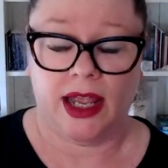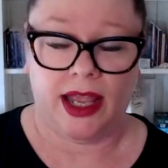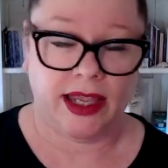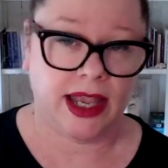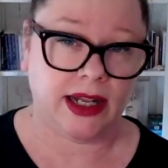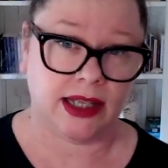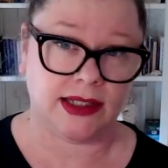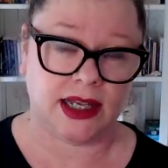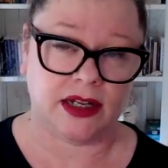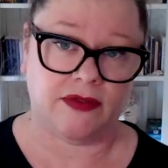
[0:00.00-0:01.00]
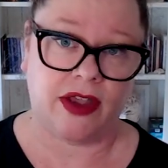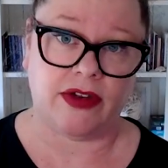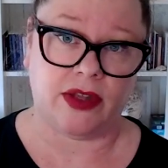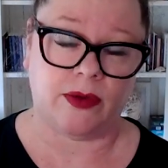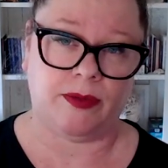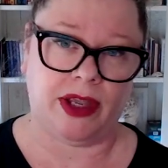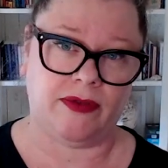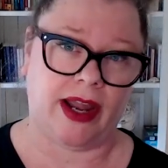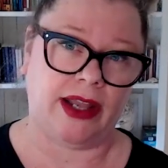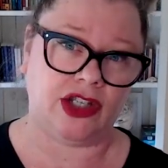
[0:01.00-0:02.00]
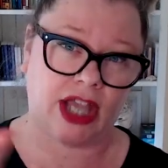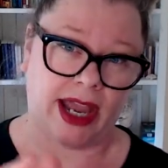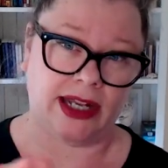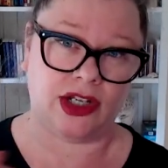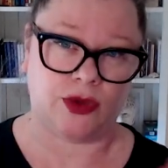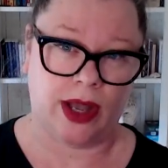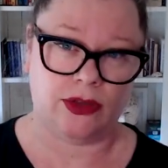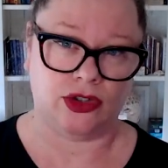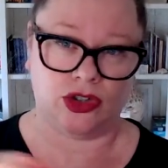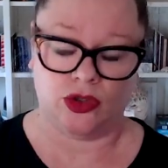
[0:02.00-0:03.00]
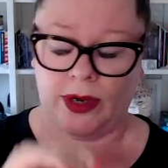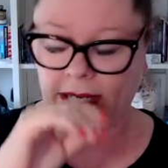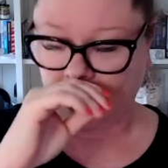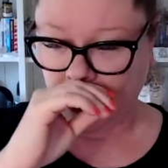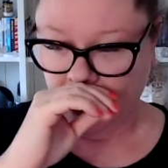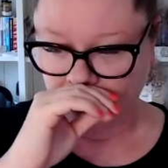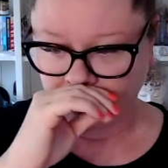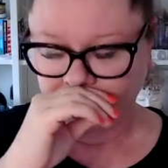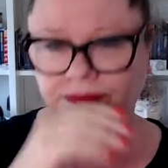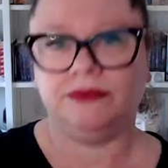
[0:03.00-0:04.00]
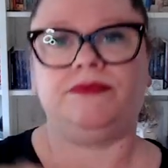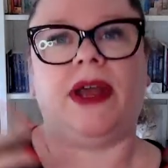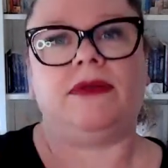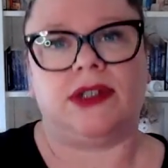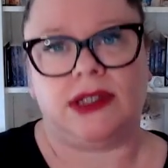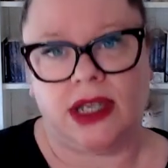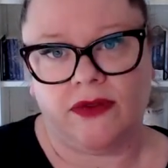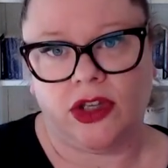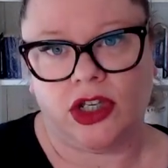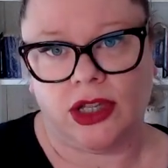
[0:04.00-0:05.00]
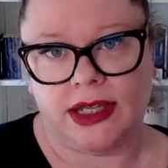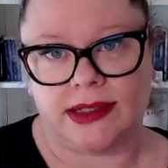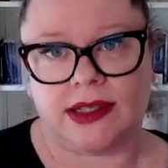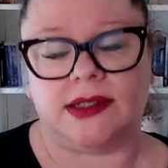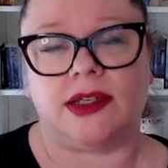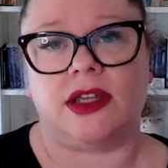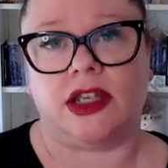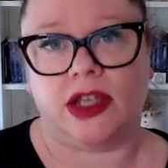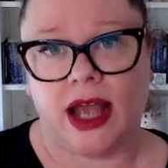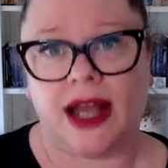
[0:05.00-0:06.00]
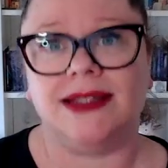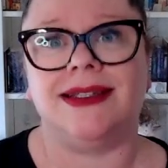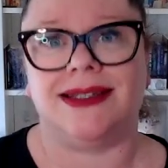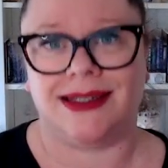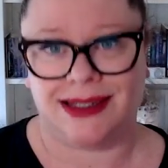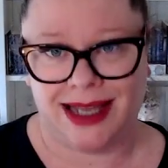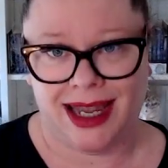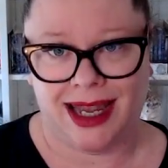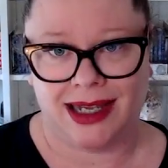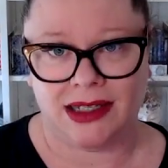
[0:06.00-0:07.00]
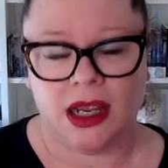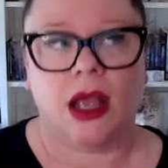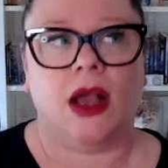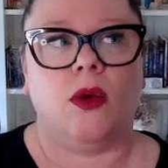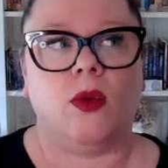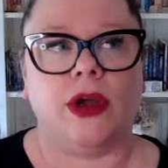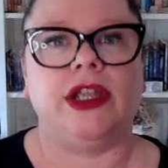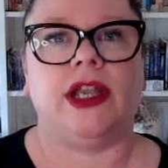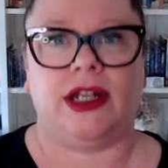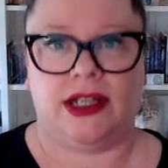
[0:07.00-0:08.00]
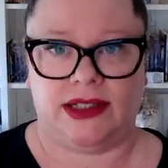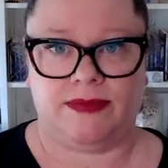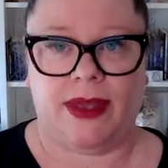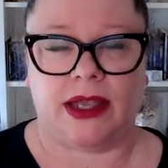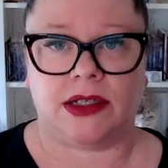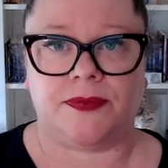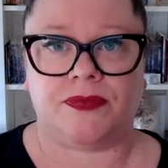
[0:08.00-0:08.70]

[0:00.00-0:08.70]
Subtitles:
Again, it's going to vary. There will be a range 80 to 120, but I'm just giving you this so that you understand what you can expect.